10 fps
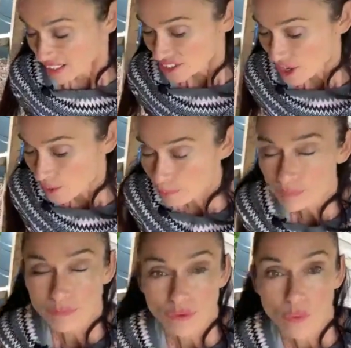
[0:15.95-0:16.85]
So,
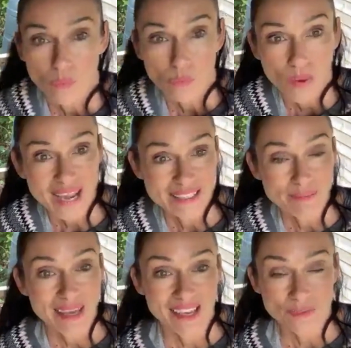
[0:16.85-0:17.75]

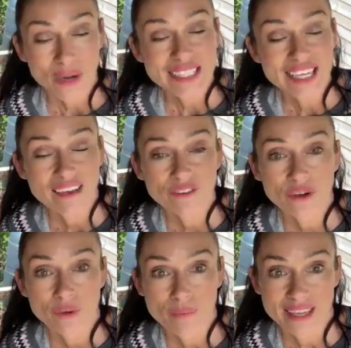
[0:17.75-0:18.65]
why to have a
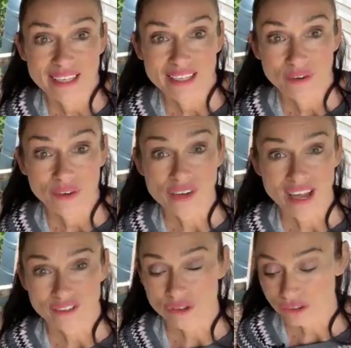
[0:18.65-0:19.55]
go at making your own
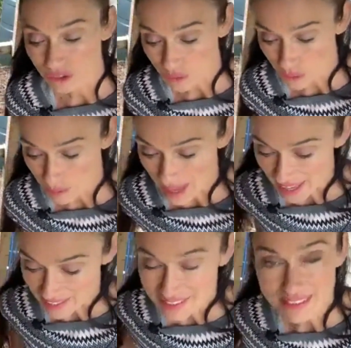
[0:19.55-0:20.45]
natural
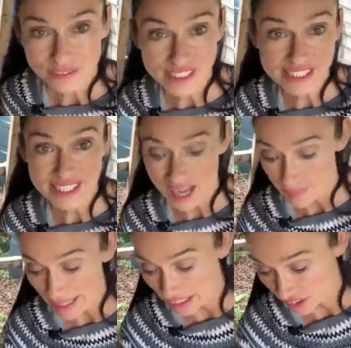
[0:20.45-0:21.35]
toothpaste? We're going to
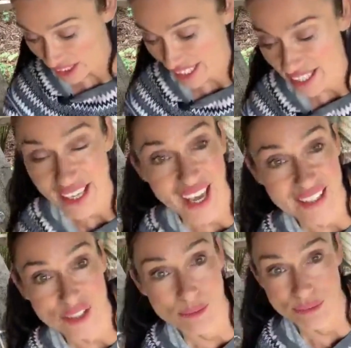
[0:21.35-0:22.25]
start by looking
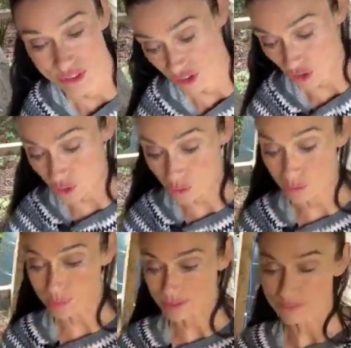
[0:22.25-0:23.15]
at some
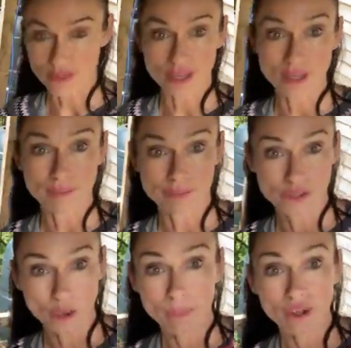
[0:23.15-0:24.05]
tubes of
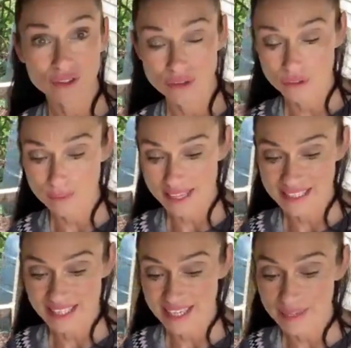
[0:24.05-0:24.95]
shop-bought
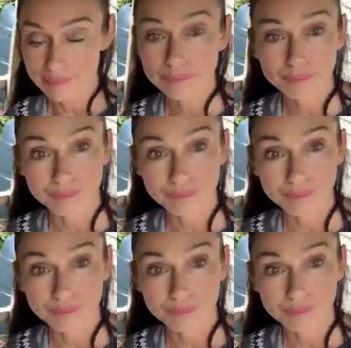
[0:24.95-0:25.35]
toothpaste here.